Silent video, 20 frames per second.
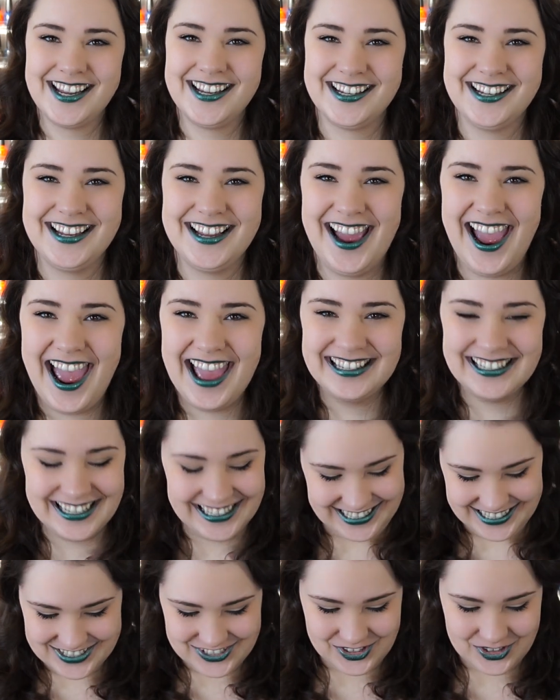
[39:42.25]
I
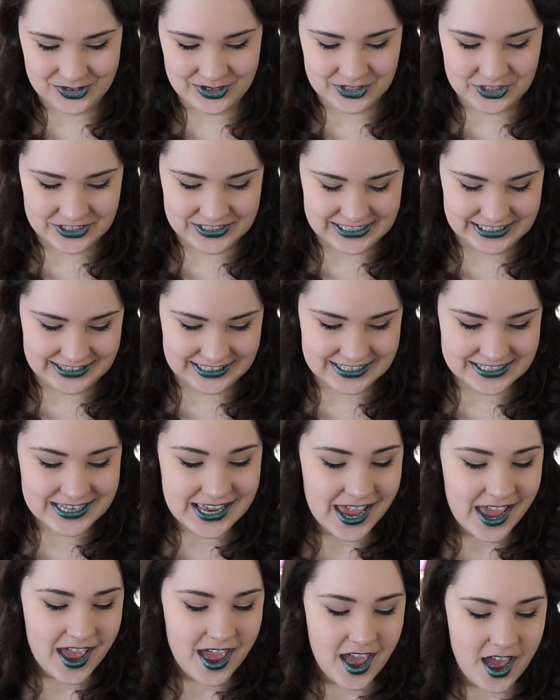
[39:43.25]
like answering questions like this.
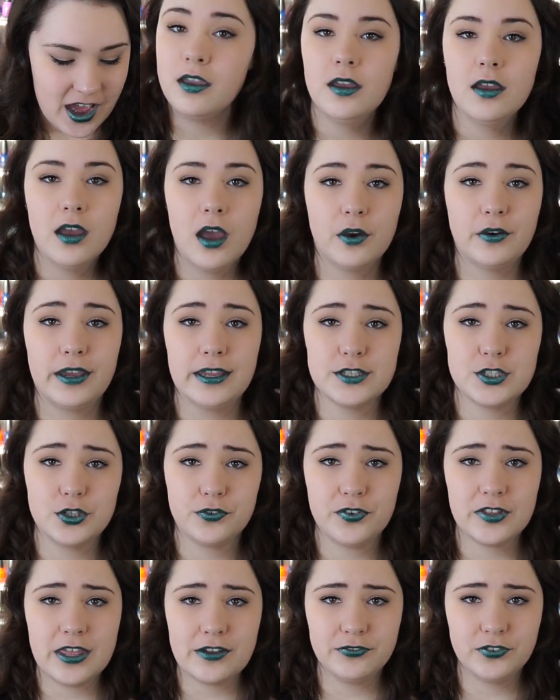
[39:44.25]
Okay,
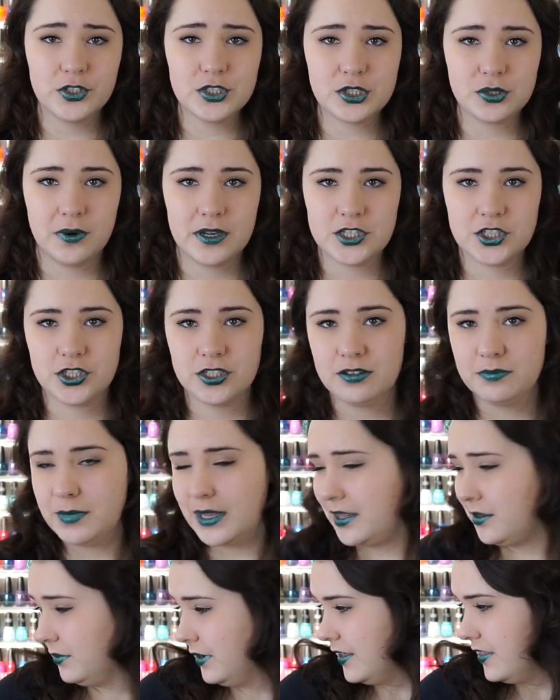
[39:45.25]
so for that first question,
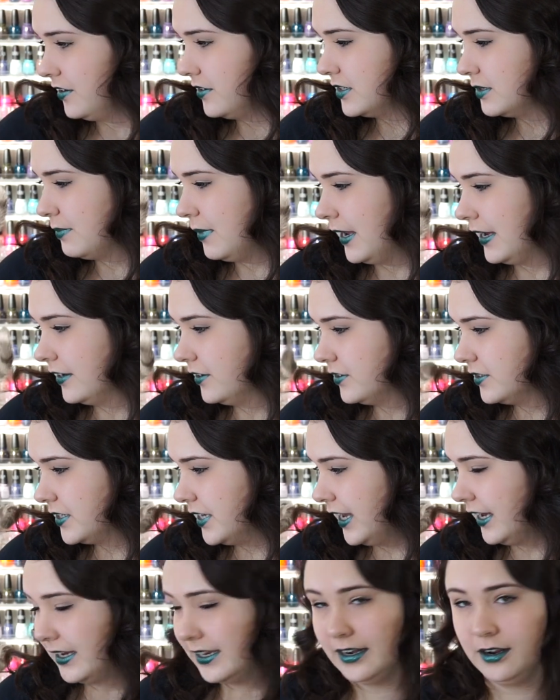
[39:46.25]
by the way, there's
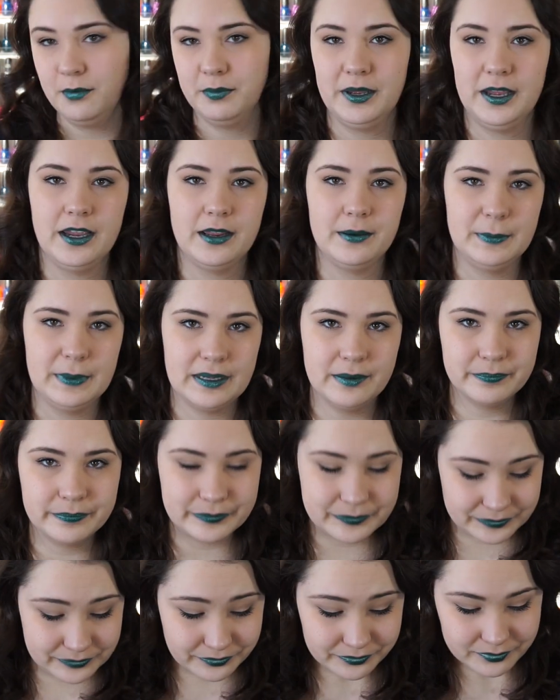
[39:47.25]
Miles hanging out behind me.
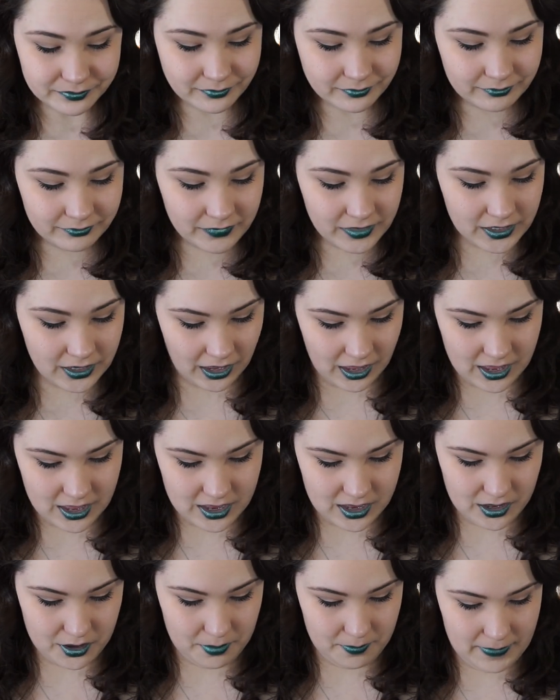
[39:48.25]

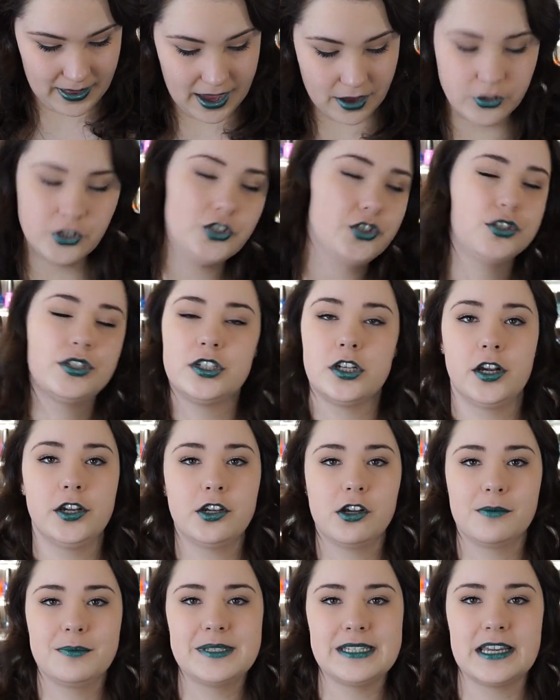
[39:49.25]
Um, how did you start
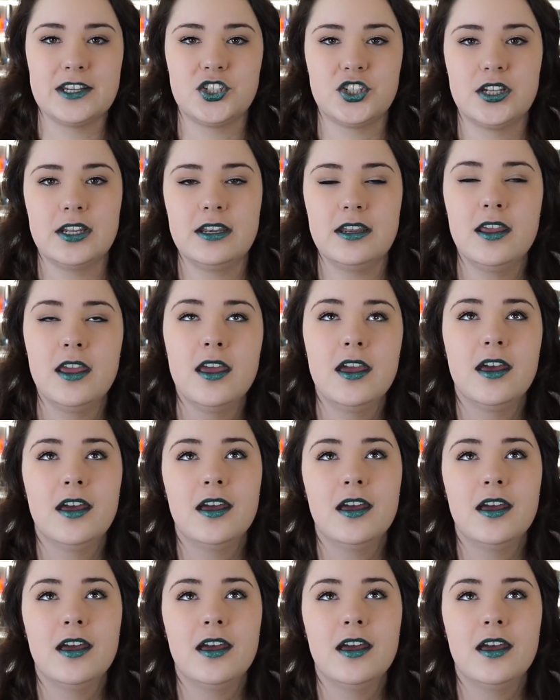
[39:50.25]
your obsession?